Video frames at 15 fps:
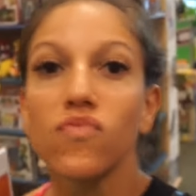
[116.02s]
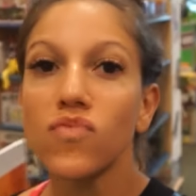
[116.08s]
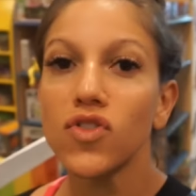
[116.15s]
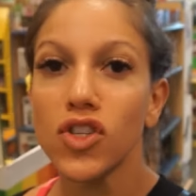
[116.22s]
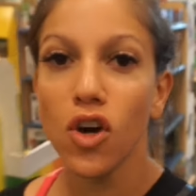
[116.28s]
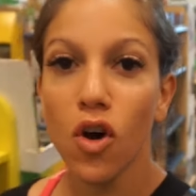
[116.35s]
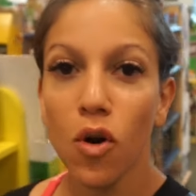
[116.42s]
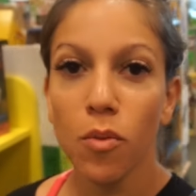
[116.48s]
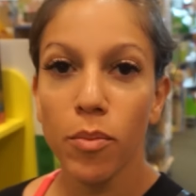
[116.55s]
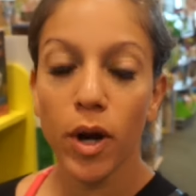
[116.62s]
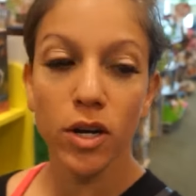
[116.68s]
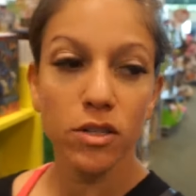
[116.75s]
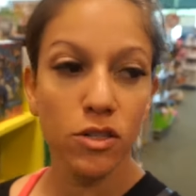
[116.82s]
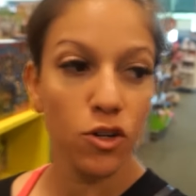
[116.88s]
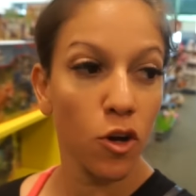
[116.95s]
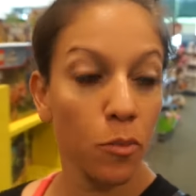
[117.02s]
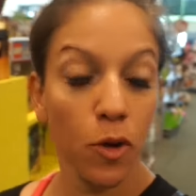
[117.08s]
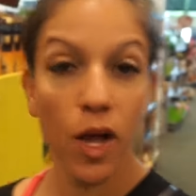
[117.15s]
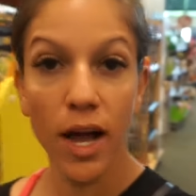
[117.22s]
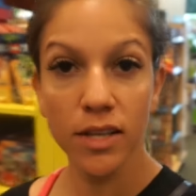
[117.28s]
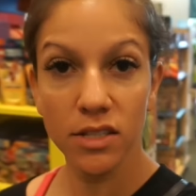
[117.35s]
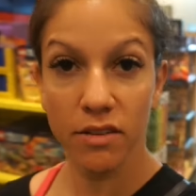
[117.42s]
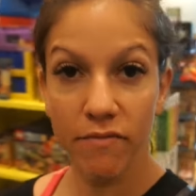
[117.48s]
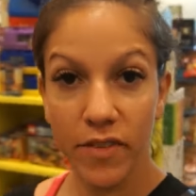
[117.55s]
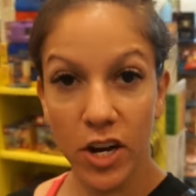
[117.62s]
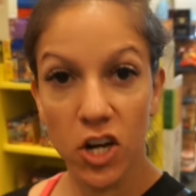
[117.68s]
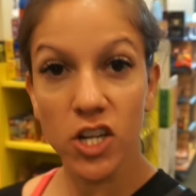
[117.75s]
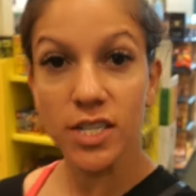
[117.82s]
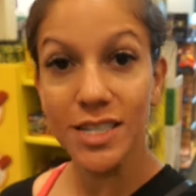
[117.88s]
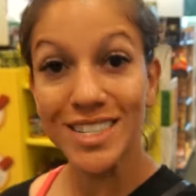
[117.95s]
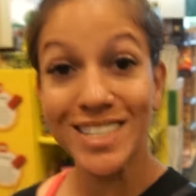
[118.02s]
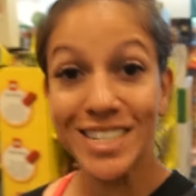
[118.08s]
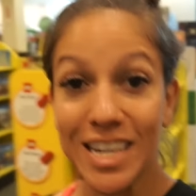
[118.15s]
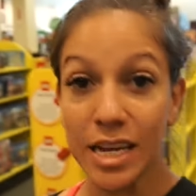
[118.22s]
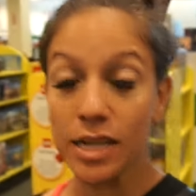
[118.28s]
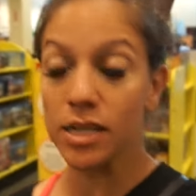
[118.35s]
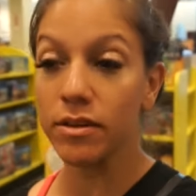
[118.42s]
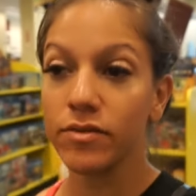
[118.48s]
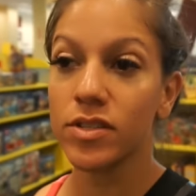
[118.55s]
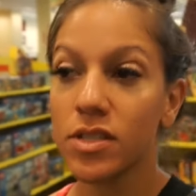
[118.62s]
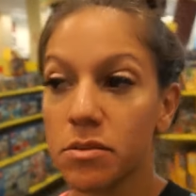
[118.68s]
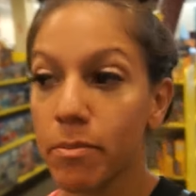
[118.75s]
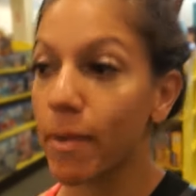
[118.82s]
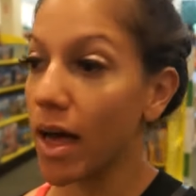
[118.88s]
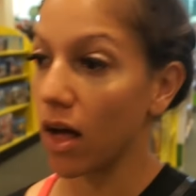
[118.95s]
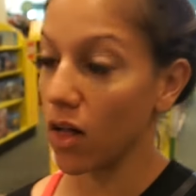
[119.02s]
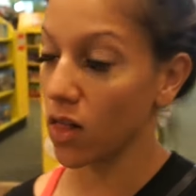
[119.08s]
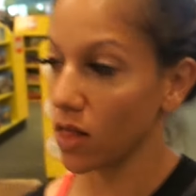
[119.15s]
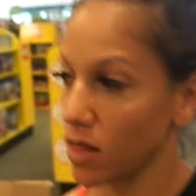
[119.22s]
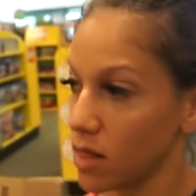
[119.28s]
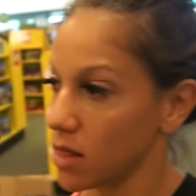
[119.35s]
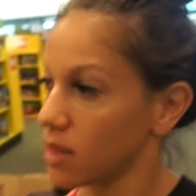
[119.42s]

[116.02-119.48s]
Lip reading: So Barnes & Noble has a very distinct smell.